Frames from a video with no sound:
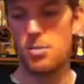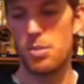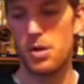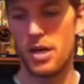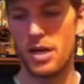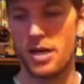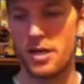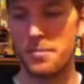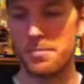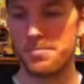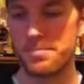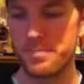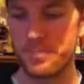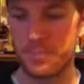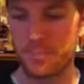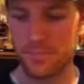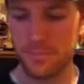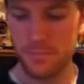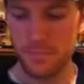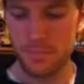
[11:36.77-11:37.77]
But
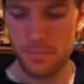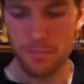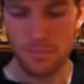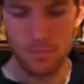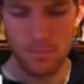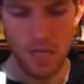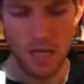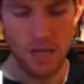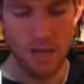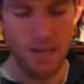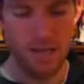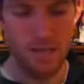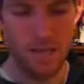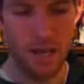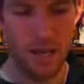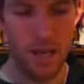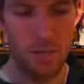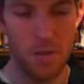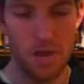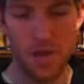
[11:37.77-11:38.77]
this
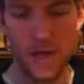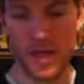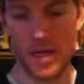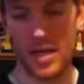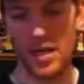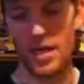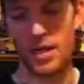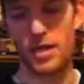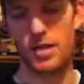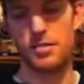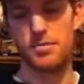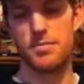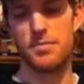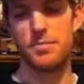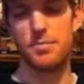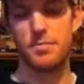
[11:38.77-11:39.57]
game, I